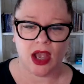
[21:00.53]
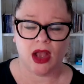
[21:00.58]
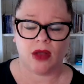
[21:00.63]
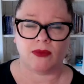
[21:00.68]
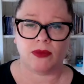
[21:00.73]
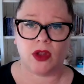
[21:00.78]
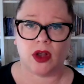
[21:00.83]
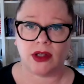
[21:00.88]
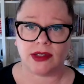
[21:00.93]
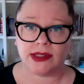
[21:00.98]
I'm
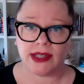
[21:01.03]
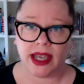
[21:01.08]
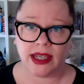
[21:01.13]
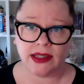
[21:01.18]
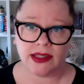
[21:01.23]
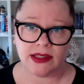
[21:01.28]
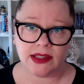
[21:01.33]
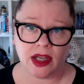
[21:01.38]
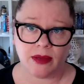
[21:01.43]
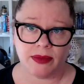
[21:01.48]
not saying
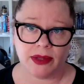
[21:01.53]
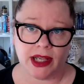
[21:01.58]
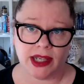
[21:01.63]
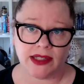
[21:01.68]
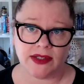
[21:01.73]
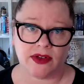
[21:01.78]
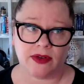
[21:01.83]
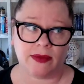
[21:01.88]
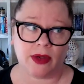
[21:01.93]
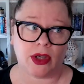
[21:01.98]
there's no place
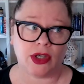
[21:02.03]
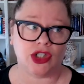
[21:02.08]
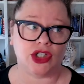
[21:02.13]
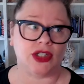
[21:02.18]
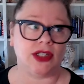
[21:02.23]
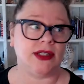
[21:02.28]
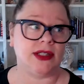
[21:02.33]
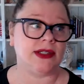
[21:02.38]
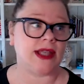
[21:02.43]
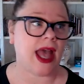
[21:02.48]
for emotion.
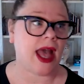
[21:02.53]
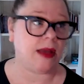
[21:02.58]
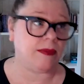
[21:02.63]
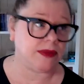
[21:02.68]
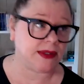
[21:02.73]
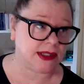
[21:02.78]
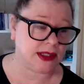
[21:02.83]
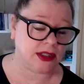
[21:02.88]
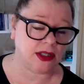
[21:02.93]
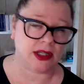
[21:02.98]
There's
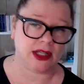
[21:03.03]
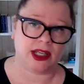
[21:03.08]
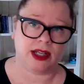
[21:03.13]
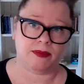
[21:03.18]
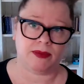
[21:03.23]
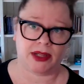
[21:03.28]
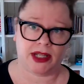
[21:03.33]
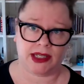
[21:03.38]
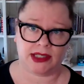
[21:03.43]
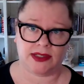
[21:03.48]
absolutely
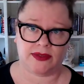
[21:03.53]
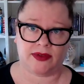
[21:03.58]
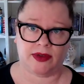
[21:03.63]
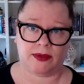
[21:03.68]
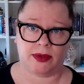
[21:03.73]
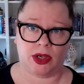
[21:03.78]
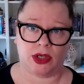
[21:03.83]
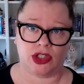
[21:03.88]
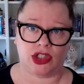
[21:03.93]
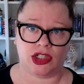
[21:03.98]
place for
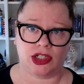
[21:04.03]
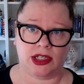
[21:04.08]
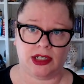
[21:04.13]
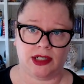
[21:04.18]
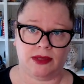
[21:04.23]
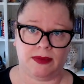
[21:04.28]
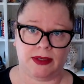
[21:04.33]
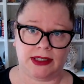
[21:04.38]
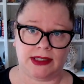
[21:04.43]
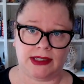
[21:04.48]
emotion in your
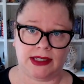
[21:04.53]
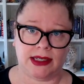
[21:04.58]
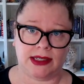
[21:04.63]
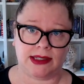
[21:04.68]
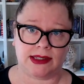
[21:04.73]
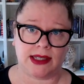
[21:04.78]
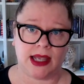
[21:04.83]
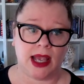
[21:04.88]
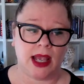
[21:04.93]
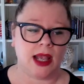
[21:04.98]

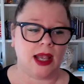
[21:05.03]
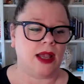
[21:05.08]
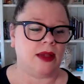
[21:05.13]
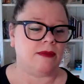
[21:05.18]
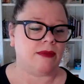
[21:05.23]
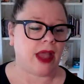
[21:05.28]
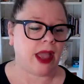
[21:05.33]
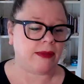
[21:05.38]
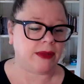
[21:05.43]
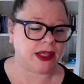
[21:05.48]
business.
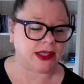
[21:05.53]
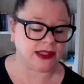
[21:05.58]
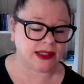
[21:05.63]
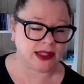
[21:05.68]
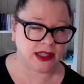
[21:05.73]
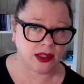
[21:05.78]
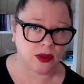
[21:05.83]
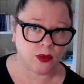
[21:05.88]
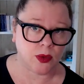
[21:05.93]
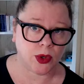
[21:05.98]
Maybe it's
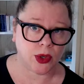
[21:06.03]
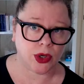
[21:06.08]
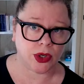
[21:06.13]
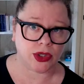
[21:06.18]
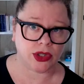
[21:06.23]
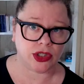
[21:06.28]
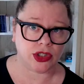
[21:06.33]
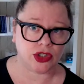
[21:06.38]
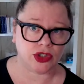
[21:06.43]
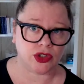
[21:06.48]
in the work
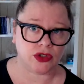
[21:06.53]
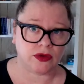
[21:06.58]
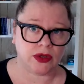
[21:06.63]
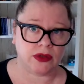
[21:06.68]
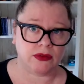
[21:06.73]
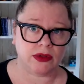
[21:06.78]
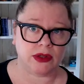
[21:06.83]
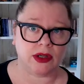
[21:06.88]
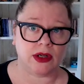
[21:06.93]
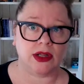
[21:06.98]
that you're doing
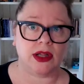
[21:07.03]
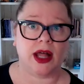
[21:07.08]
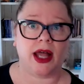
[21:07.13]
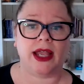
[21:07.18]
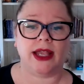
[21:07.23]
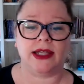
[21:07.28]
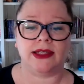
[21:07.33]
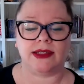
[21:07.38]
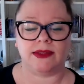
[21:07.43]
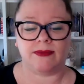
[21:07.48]
with your
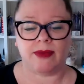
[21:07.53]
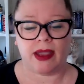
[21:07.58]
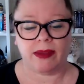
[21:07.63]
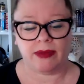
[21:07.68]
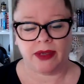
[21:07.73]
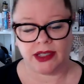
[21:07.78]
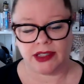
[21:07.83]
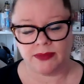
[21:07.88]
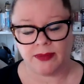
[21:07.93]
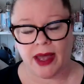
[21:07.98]
clients. Maybe
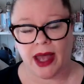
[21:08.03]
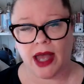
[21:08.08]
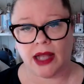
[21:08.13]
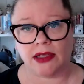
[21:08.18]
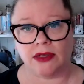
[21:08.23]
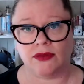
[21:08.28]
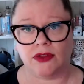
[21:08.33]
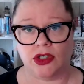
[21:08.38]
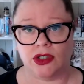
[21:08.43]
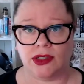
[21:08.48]
it's part
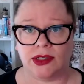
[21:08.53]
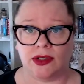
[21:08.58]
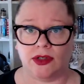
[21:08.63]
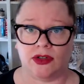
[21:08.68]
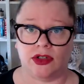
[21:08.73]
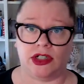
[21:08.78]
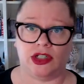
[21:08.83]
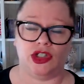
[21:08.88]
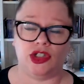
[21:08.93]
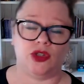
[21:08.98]
of using
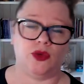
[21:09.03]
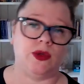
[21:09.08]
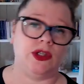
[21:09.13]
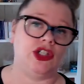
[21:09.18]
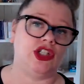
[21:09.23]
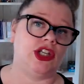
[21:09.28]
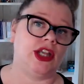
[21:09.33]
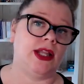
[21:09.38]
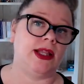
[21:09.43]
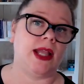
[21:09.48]
your
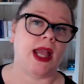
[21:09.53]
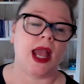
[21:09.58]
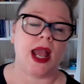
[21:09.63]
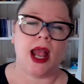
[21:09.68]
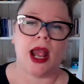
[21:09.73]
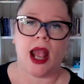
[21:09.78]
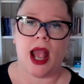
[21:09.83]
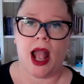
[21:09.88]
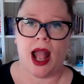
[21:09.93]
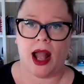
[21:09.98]
intuition,
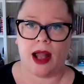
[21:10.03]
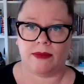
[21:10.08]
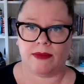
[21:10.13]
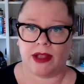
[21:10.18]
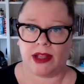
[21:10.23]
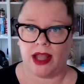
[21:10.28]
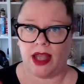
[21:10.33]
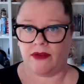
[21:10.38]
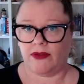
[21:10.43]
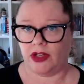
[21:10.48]

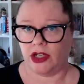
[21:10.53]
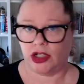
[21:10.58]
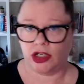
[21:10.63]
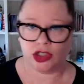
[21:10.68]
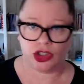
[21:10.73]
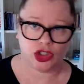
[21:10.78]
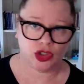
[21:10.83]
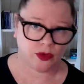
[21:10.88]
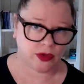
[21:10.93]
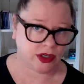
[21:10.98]
and having an
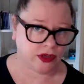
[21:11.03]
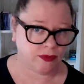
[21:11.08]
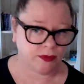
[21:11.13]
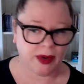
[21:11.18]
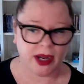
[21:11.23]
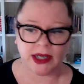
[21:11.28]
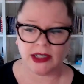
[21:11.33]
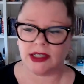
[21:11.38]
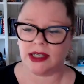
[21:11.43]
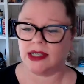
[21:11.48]
intuitive
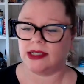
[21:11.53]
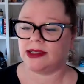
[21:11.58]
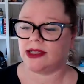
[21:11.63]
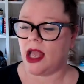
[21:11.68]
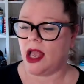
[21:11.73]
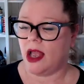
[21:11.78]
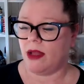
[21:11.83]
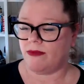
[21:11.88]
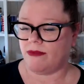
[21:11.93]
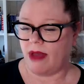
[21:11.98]
practice.
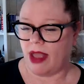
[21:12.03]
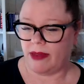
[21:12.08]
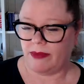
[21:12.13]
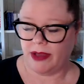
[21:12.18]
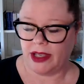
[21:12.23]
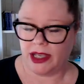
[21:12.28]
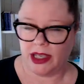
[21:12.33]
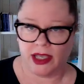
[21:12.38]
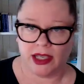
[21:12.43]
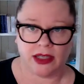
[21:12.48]

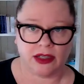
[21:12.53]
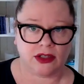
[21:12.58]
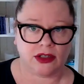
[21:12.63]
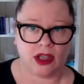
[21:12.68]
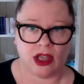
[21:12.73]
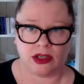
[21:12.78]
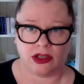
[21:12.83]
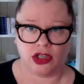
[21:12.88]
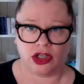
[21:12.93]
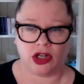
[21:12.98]
Maybe
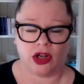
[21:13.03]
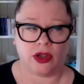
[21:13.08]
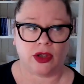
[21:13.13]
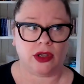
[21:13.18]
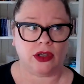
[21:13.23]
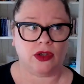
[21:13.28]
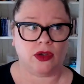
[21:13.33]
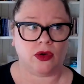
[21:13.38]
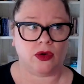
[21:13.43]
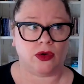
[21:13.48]

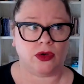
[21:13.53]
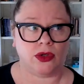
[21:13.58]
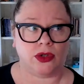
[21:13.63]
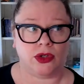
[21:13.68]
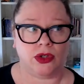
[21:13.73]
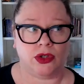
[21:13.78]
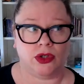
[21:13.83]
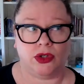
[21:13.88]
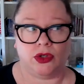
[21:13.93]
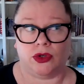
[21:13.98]
you're
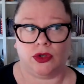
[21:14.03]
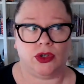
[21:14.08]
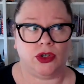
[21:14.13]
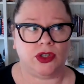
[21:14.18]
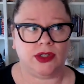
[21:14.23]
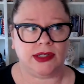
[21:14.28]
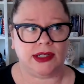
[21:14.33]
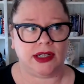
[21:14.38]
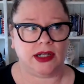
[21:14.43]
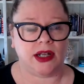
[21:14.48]

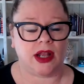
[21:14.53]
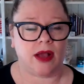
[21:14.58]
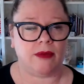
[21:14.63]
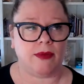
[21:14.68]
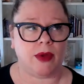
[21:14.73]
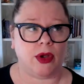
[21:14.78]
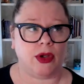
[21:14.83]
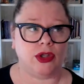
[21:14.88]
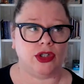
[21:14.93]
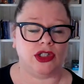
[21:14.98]
using
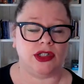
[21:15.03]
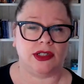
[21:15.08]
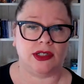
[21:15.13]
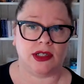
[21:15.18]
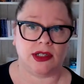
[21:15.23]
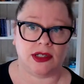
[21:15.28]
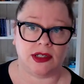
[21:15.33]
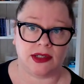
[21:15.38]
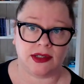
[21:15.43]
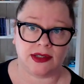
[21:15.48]
emotion
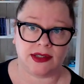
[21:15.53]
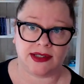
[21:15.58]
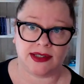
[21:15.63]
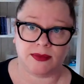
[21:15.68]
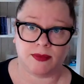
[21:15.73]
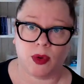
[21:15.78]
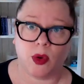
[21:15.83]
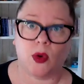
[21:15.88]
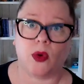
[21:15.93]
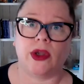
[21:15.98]
to
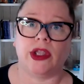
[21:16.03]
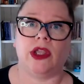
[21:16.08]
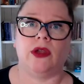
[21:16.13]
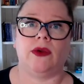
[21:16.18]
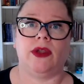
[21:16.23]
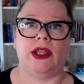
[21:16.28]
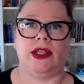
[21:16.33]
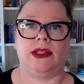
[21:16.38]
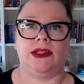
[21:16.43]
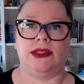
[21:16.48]
support you
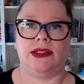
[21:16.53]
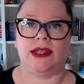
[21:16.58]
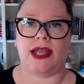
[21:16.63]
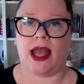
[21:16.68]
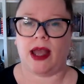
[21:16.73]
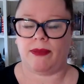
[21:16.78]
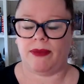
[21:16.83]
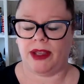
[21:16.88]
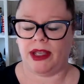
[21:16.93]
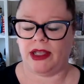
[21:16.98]
in
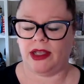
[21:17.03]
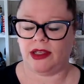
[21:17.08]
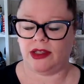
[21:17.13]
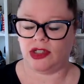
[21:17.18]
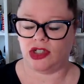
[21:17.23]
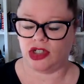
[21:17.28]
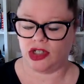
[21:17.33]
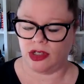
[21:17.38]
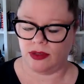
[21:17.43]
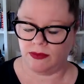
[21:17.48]
tapping
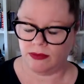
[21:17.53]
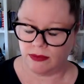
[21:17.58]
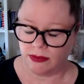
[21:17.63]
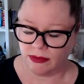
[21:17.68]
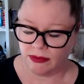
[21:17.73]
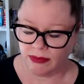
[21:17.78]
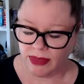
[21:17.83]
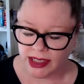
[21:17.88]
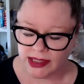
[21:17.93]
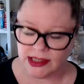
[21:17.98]
into
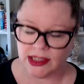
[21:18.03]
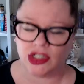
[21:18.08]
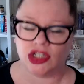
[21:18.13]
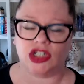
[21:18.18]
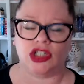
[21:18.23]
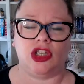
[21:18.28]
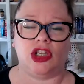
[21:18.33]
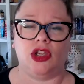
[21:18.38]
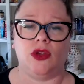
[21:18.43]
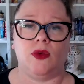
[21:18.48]
messaging
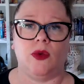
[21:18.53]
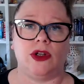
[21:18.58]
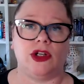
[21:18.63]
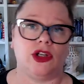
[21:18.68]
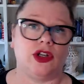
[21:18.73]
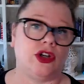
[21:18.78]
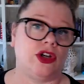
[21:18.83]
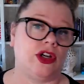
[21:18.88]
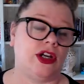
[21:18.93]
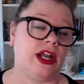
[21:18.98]
that you want to
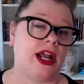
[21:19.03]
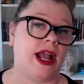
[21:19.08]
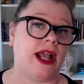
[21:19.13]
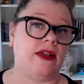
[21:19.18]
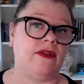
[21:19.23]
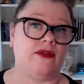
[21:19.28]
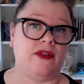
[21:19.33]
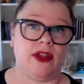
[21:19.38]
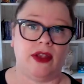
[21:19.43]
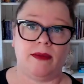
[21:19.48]
create
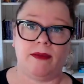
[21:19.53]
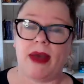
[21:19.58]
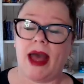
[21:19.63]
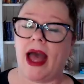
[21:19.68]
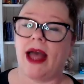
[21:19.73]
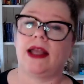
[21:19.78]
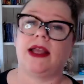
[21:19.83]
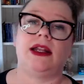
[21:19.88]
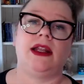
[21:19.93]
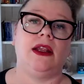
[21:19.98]
for your
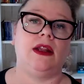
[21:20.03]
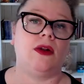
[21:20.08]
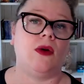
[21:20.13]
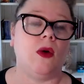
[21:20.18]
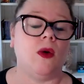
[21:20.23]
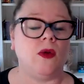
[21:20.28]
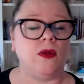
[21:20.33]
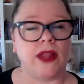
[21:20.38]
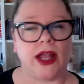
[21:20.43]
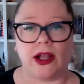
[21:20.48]
marketing,
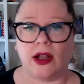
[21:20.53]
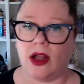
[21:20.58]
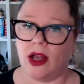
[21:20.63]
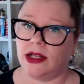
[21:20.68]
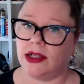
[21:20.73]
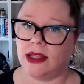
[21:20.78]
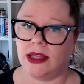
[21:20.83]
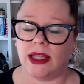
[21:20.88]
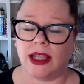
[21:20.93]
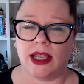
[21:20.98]
all that kind
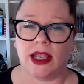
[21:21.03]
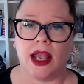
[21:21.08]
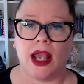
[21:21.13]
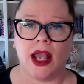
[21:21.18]
of thing.